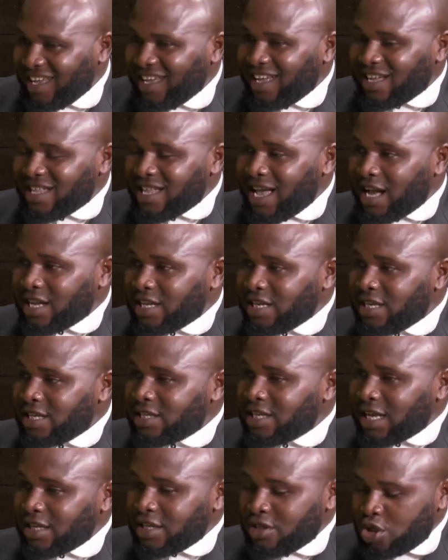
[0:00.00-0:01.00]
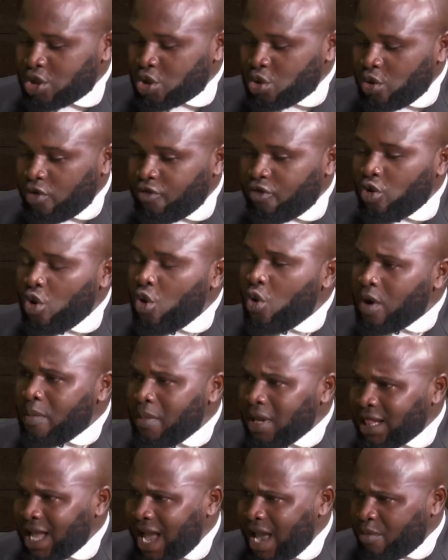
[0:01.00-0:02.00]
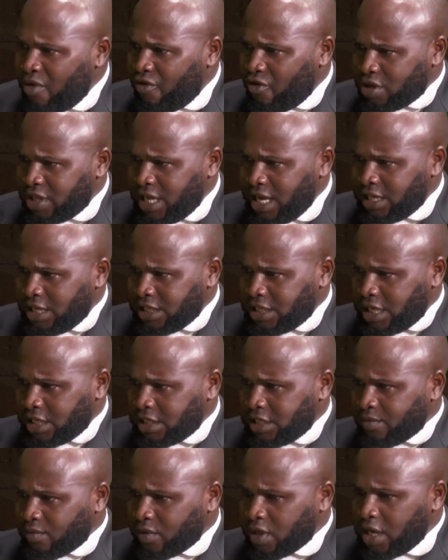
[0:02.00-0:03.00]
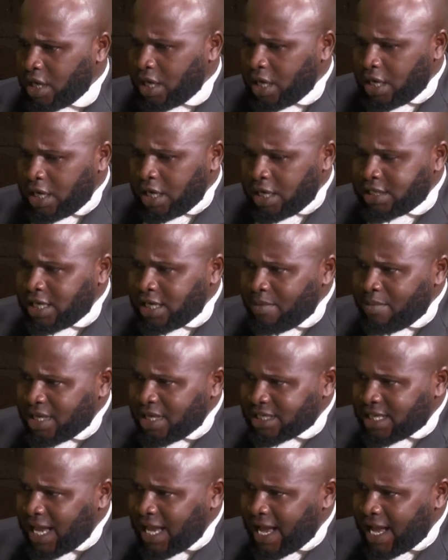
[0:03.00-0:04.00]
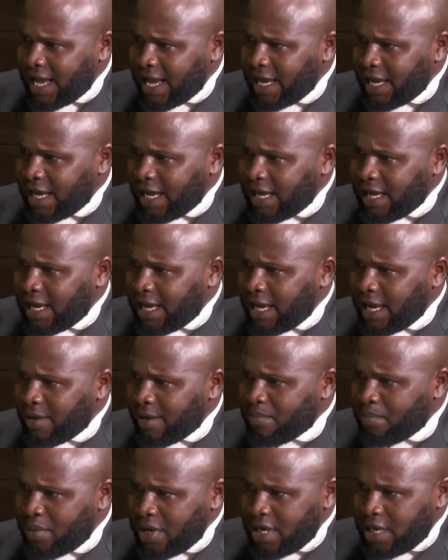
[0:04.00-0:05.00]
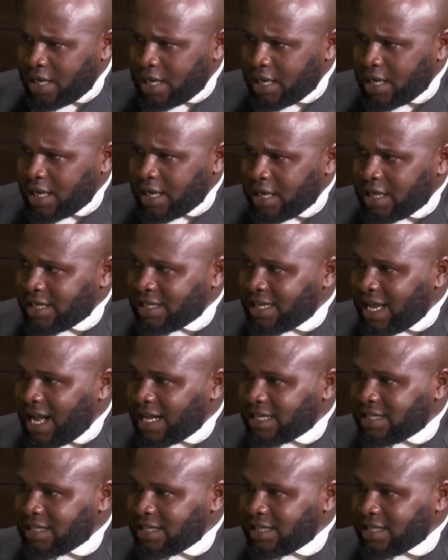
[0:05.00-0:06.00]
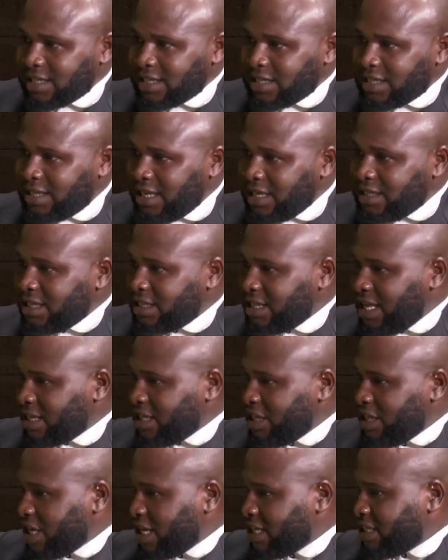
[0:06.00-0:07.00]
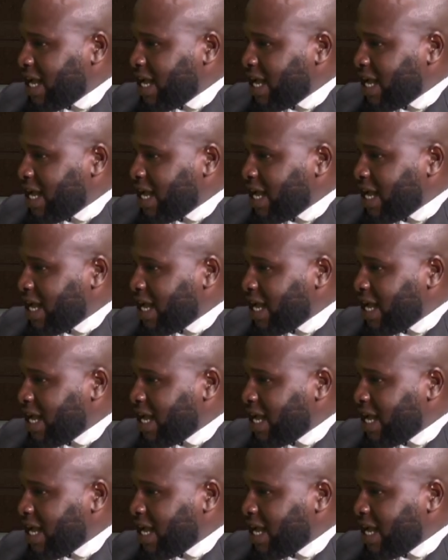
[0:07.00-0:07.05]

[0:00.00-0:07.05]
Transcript: Now, is that issue who will be liable for negligence? Is it Mr. B that did the negligent